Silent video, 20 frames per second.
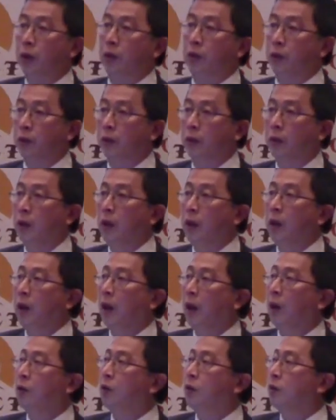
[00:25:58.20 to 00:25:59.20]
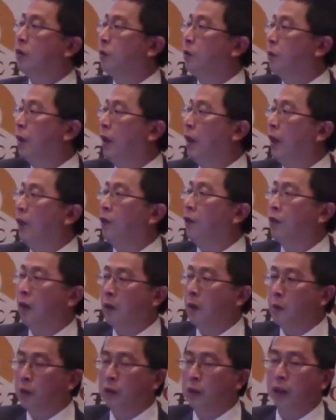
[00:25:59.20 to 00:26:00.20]
you would almost have to ask the question,
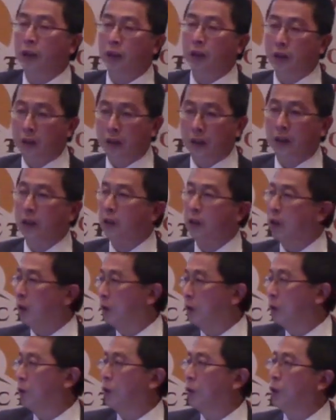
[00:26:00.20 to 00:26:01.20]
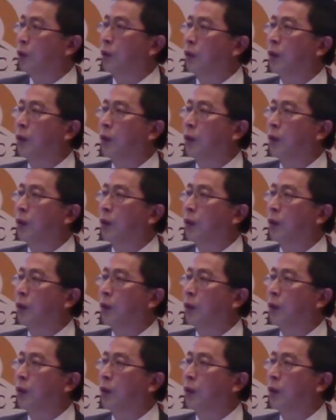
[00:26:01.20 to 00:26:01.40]
how does it behave